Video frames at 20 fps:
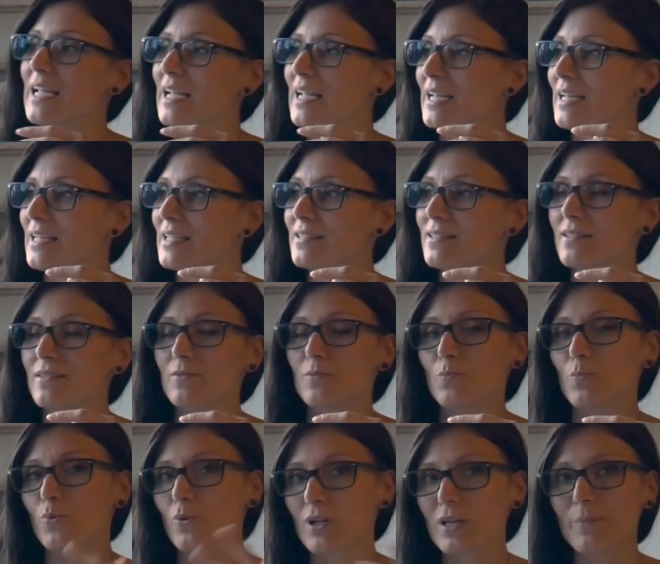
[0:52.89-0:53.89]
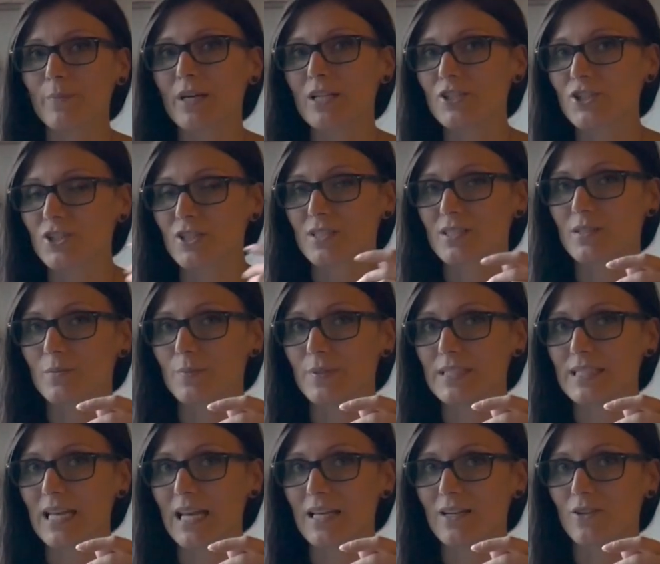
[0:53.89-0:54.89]
is pretty much just a
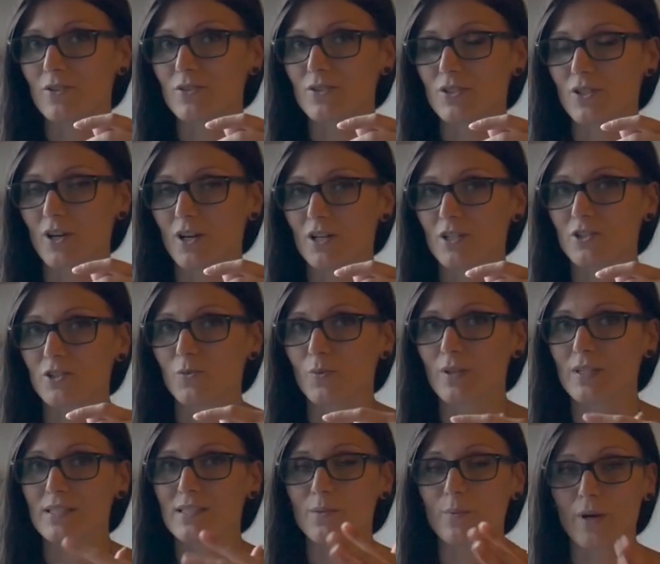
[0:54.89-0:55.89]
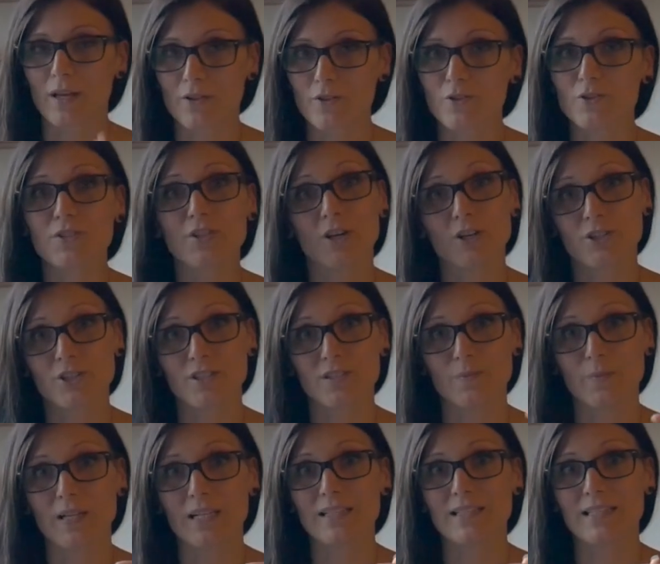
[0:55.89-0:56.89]
potato starch with some other
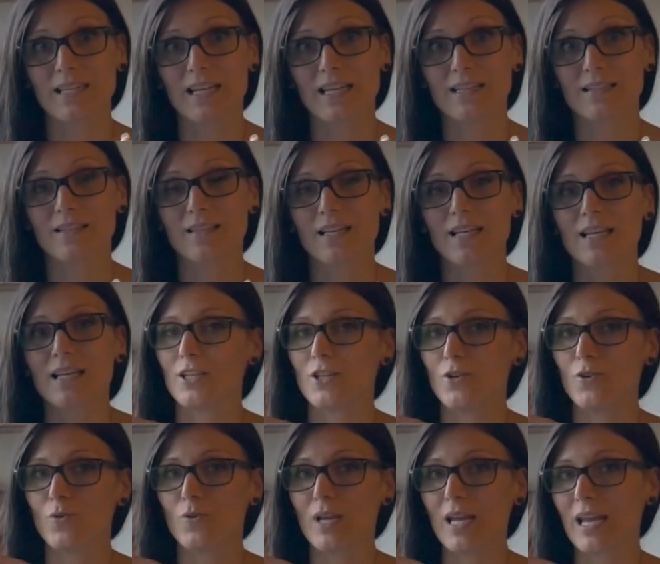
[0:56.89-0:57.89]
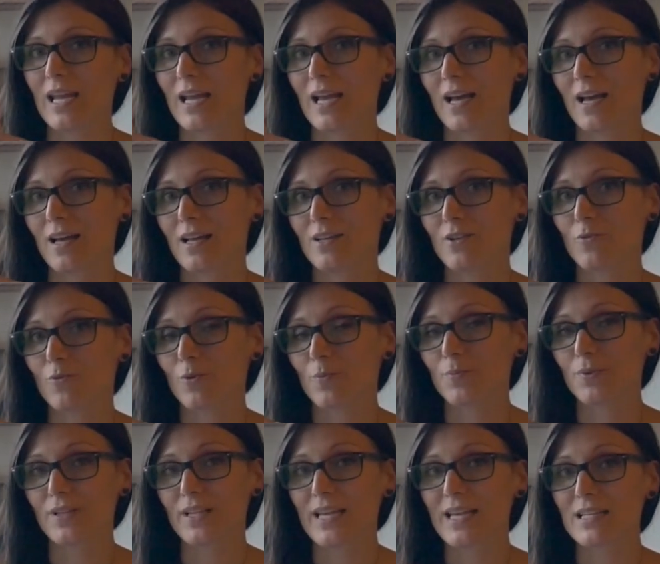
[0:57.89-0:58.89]
starches mixed in. You can
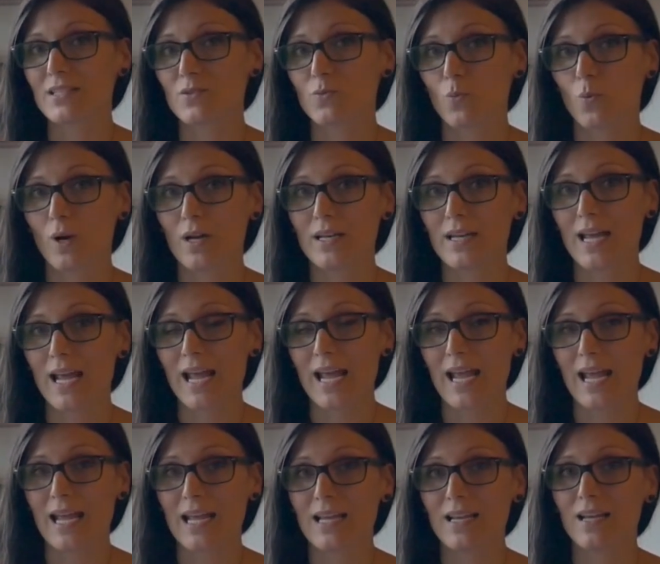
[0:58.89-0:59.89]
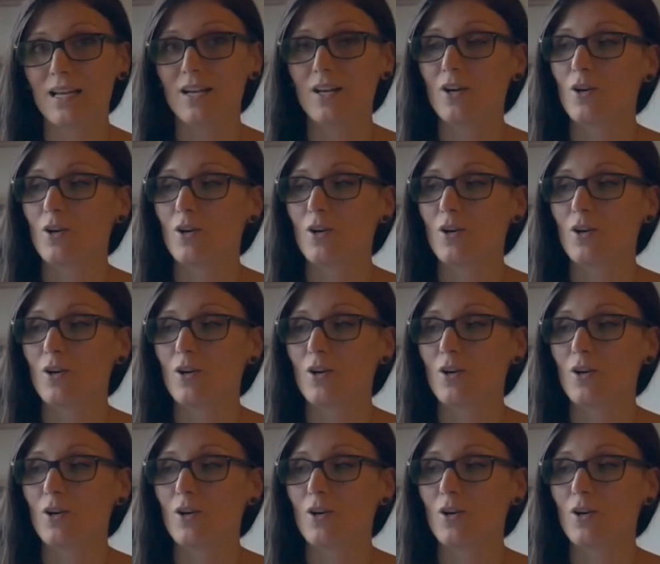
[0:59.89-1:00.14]
replace one egg